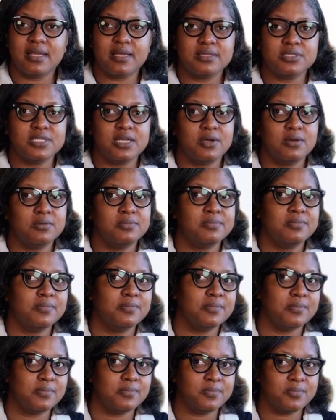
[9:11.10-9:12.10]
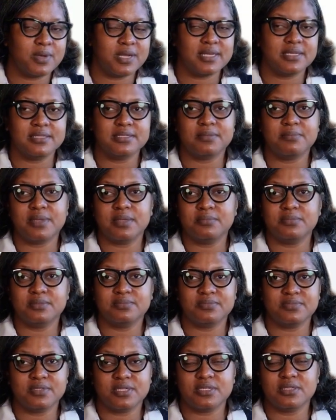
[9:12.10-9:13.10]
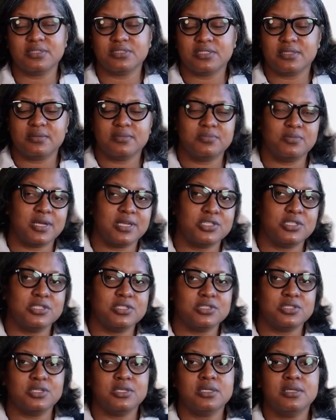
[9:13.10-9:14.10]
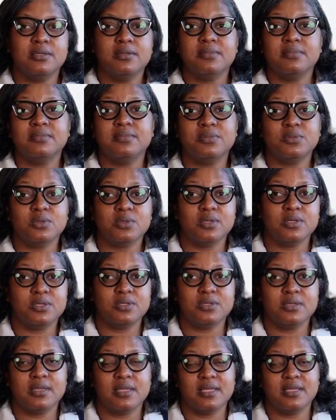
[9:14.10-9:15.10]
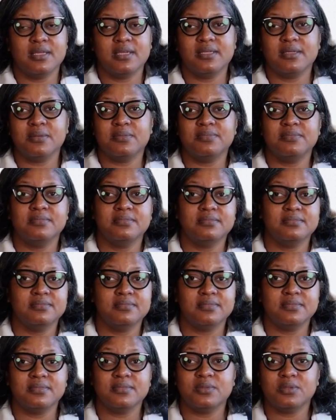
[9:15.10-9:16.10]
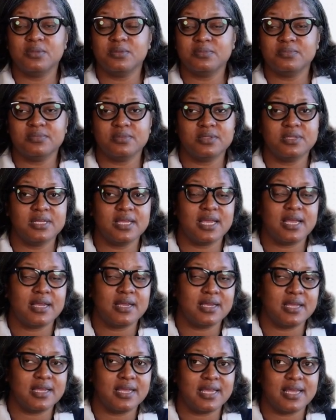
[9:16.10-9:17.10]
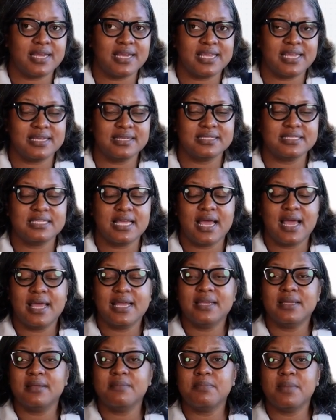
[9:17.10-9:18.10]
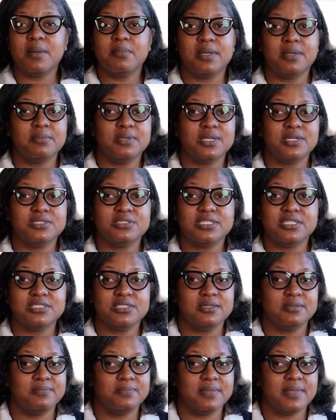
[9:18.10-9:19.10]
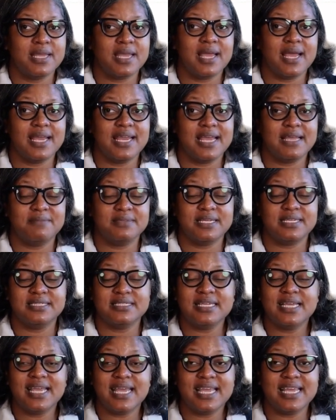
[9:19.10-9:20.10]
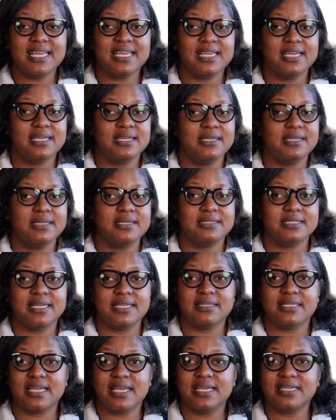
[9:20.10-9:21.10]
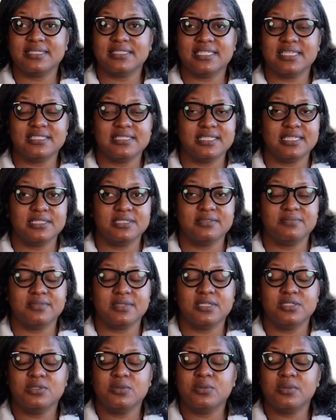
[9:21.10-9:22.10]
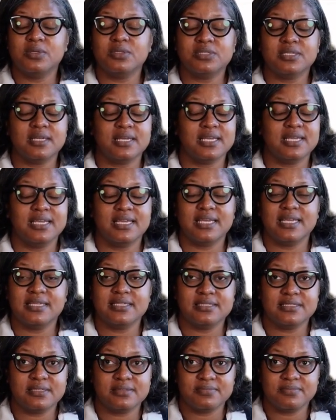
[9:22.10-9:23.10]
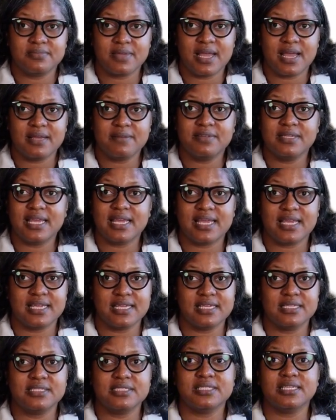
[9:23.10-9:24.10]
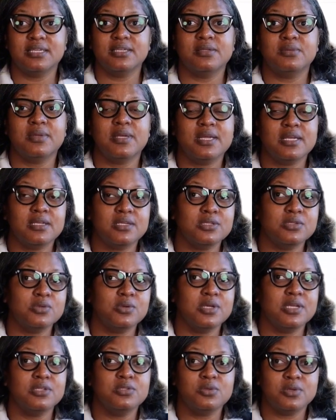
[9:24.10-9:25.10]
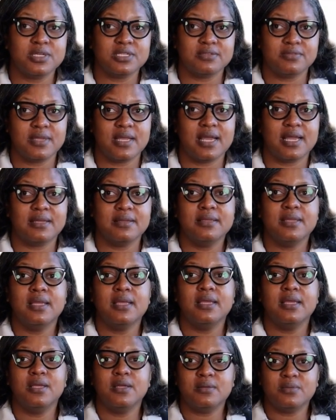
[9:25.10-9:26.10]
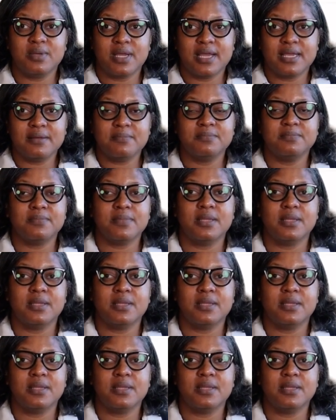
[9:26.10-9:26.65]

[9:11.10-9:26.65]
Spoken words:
so when the people first register for that inside of my webinar system, I have a tag that tags these individuals as the 5-day accelerator 2025, right?